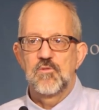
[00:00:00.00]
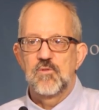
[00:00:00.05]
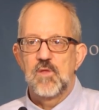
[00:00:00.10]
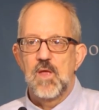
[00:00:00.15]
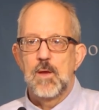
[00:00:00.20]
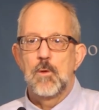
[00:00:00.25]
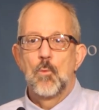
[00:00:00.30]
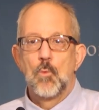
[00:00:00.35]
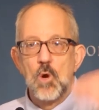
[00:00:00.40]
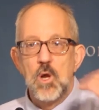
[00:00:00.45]
is
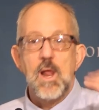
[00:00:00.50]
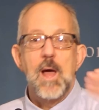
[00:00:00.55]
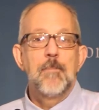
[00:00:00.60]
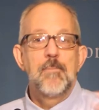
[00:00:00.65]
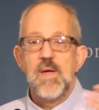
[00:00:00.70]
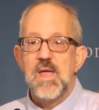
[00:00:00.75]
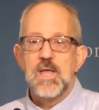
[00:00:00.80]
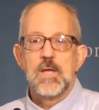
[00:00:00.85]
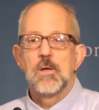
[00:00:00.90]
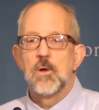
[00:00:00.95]
saying, we're
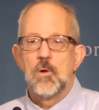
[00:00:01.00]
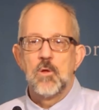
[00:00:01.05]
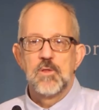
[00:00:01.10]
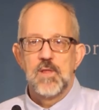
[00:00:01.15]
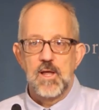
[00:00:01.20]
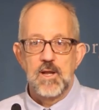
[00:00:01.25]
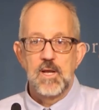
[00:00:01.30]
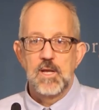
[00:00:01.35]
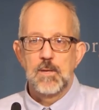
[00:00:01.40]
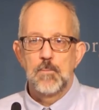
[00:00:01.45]
not paying
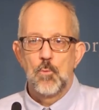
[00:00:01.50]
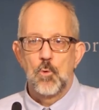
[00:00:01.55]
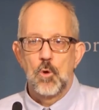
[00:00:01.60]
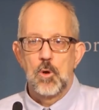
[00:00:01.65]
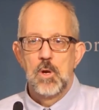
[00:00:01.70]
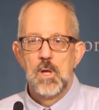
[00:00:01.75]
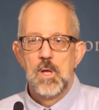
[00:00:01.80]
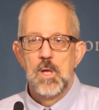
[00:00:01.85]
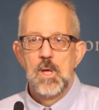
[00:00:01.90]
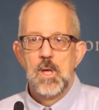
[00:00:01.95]
gold out
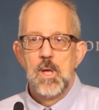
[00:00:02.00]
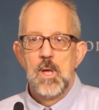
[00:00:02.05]
anymore,